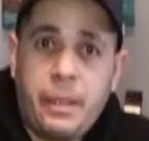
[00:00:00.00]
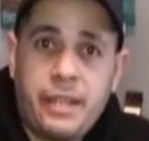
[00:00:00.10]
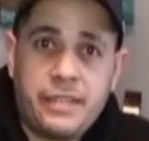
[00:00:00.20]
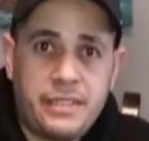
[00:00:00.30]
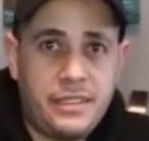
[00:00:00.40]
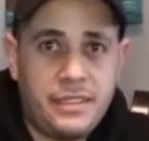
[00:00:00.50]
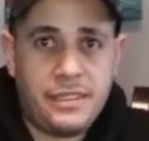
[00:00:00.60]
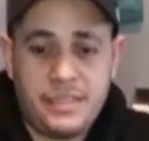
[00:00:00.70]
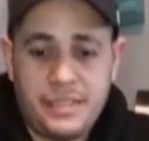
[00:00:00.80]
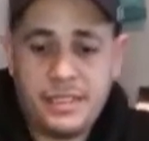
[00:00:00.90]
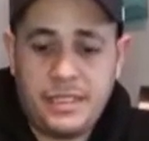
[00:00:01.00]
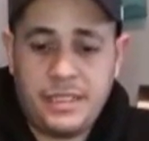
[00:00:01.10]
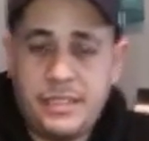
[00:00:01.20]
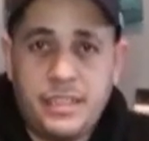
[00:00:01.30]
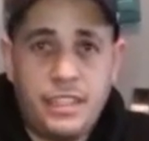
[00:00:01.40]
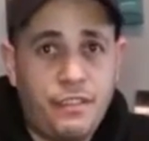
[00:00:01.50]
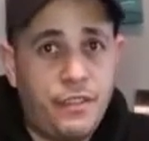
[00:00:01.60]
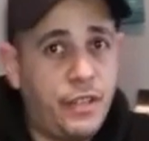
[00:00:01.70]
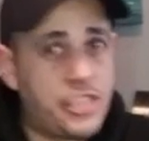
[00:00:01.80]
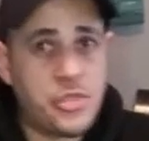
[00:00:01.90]
magazines. If you're
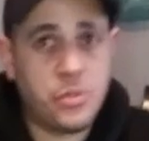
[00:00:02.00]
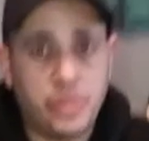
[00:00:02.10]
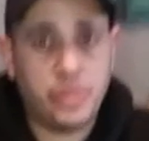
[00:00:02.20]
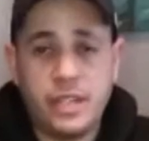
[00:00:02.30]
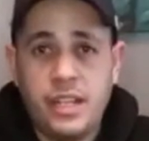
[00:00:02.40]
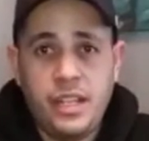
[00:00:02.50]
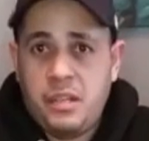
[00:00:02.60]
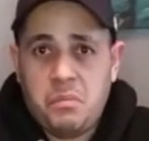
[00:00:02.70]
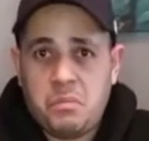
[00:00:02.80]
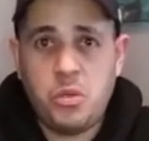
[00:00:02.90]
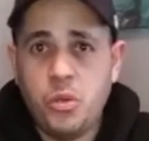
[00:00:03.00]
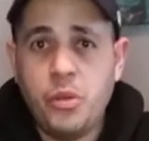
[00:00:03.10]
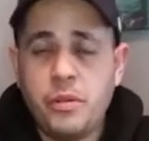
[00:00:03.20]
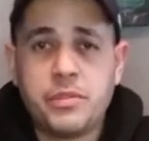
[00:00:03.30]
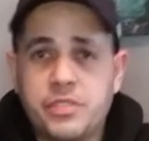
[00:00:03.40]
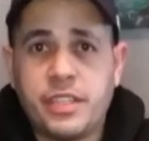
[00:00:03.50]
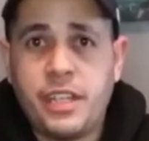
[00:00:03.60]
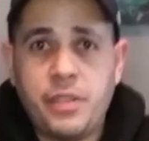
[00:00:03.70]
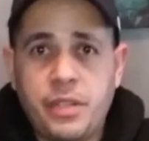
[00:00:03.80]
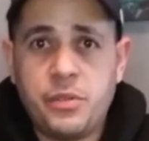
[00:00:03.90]
not sure, don't load them until the day
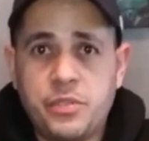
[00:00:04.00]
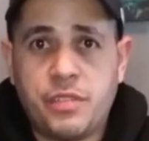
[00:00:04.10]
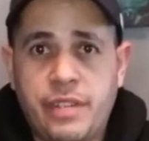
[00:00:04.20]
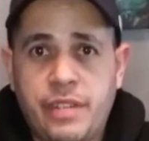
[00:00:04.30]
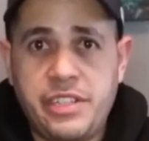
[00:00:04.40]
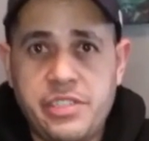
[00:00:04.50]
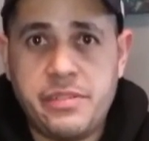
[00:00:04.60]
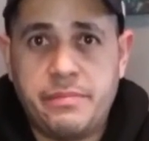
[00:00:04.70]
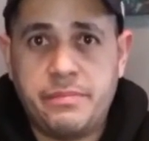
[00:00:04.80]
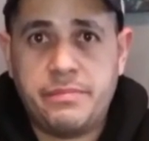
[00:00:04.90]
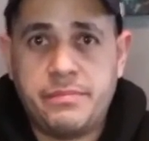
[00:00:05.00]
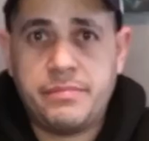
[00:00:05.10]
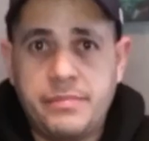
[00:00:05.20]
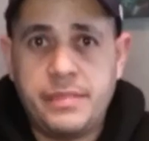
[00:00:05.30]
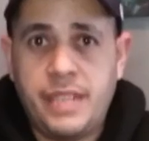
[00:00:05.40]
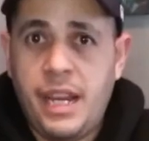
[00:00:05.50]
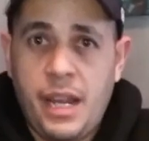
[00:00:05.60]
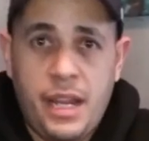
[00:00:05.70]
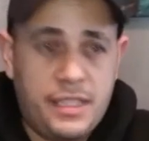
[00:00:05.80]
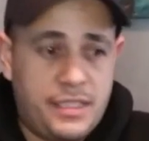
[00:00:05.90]
you go into the range.
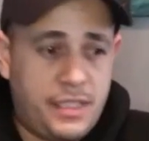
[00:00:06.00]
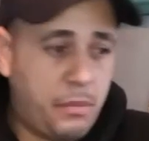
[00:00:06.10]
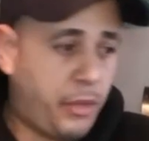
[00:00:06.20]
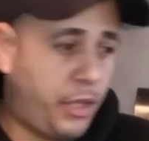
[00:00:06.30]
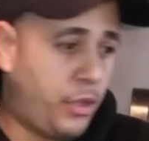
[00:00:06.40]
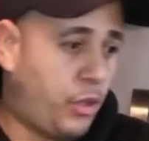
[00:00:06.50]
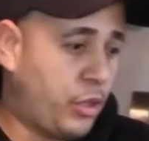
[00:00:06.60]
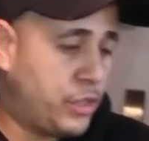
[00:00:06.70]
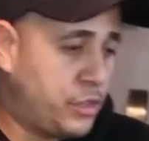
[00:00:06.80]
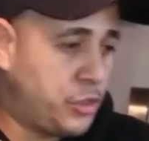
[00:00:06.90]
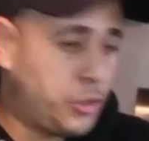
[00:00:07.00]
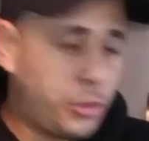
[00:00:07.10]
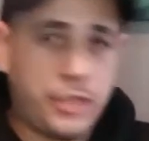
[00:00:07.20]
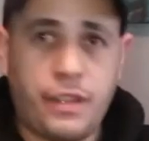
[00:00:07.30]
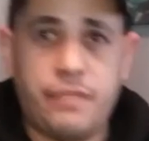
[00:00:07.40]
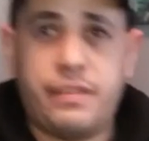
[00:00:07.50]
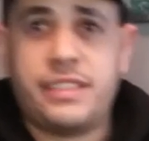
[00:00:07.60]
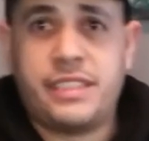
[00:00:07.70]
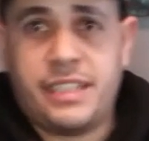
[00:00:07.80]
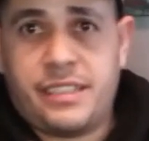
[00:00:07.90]
Separate all of the 223s,
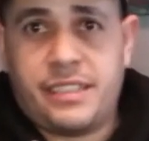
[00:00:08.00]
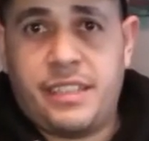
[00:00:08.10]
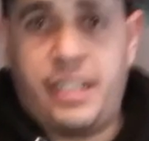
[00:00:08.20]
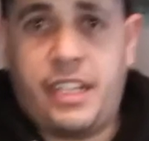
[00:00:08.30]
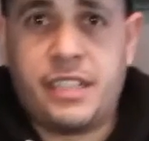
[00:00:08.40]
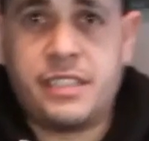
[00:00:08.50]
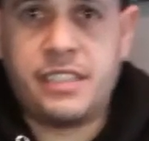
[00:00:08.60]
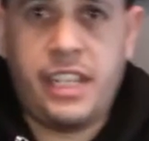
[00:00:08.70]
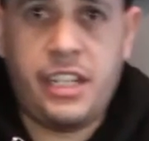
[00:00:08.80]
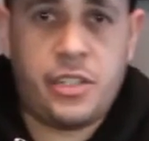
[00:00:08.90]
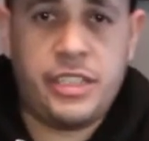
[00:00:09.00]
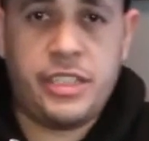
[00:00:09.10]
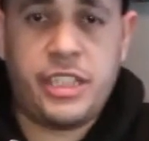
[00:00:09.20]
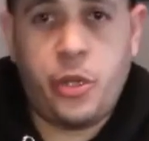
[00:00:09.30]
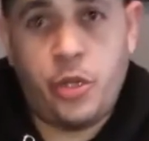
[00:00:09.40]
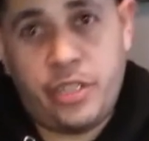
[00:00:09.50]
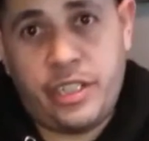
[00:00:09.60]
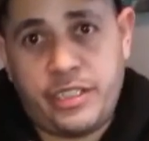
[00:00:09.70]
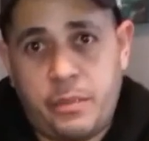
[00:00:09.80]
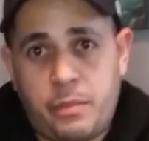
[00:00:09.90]
5.56 in a container and the 300 in a
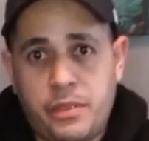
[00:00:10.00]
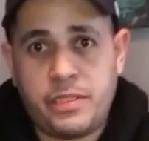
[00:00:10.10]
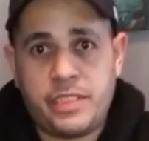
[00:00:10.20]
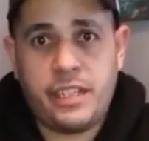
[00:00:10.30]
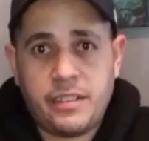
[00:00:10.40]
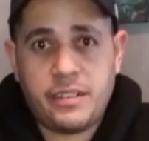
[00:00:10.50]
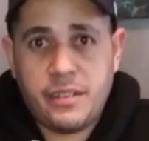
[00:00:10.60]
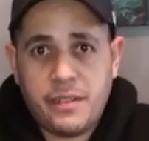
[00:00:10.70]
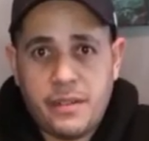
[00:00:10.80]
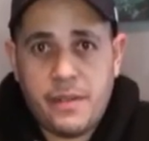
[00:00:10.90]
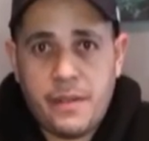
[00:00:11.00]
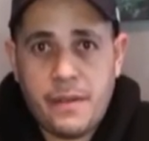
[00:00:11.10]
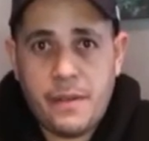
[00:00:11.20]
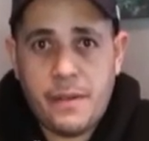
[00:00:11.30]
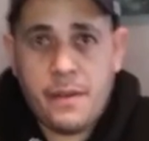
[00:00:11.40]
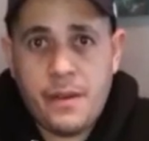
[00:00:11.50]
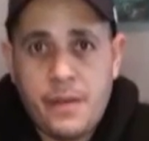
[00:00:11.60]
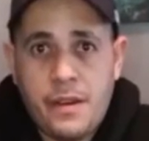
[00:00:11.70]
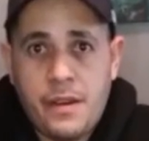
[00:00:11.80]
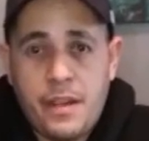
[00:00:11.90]
separate container.
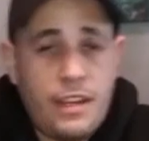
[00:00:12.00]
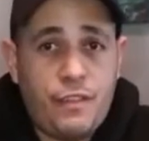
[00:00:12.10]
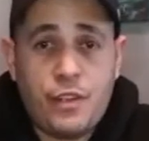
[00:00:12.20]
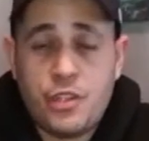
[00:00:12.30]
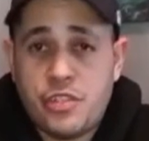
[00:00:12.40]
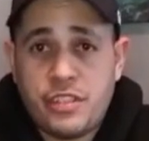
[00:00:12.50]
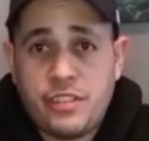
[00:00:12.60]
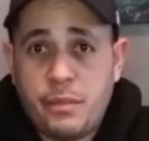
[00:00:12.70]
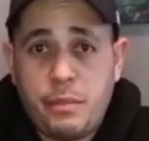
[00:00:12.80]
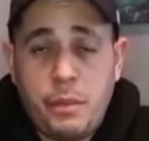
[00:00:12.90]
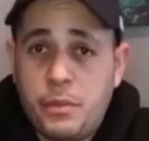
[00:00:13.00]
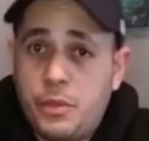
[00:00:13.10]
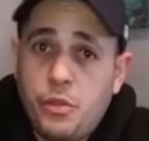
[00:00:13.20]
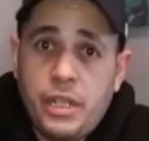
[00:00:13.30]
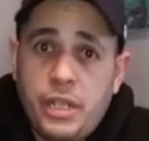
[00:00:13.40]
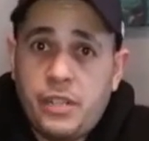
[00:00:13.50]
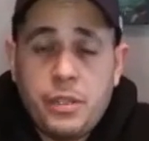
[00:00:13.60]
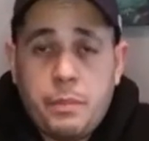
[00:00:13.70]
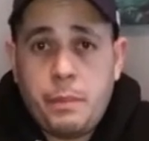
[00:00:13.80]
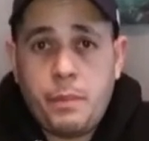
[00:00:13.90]
If you don't trust other people, don't let other
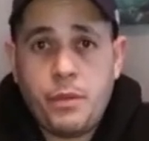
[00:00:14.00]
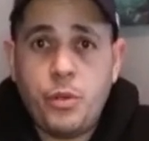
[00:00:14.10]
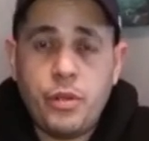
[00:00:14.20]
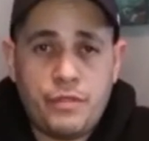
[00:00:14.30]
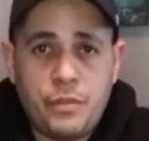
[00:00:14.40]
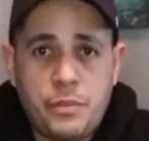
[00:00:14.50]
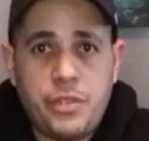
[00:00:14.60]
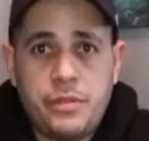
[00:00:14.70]
people load them from you.